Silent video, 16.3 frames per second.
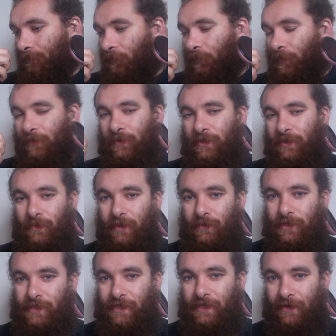we
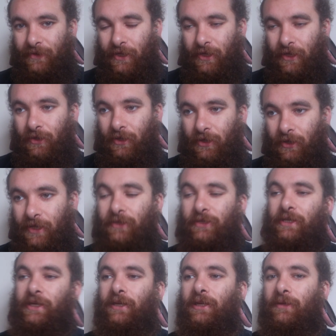will see how they go.
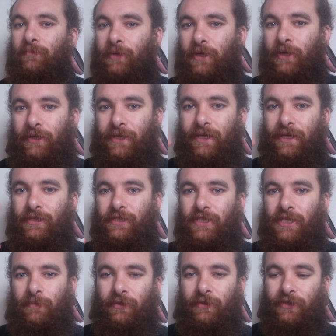Ideally by next
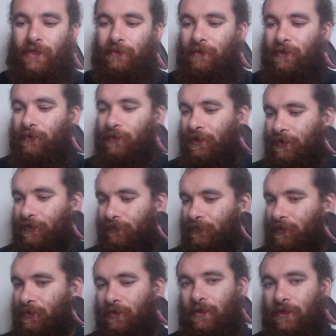summertime I would like
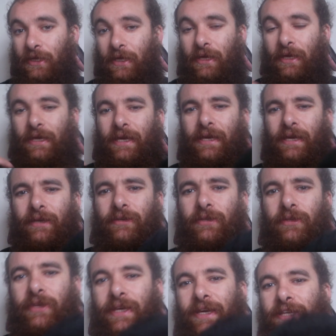them. And
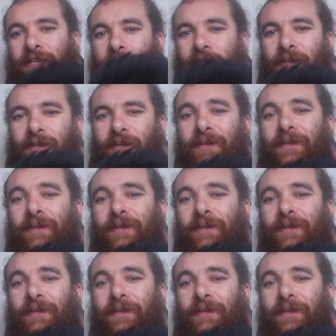the cat's back.